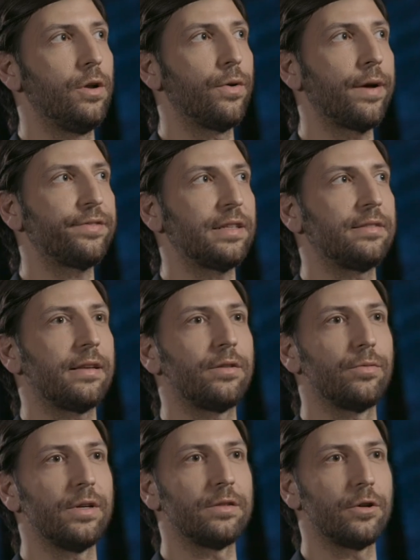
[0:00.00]
You don't have
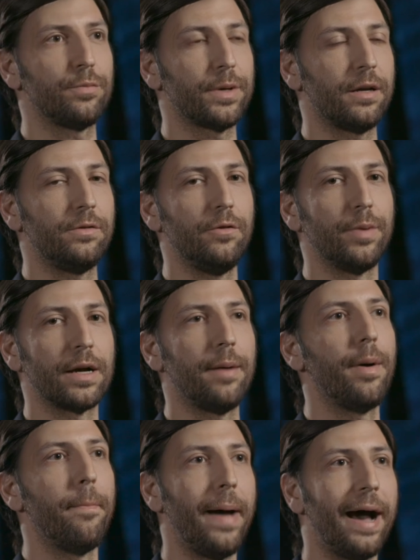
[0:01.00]
success in research because you
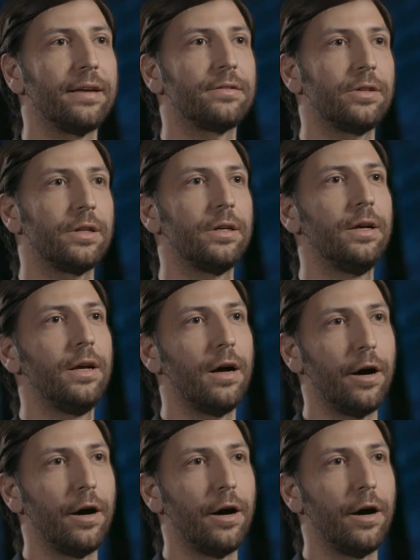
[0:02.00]
become a master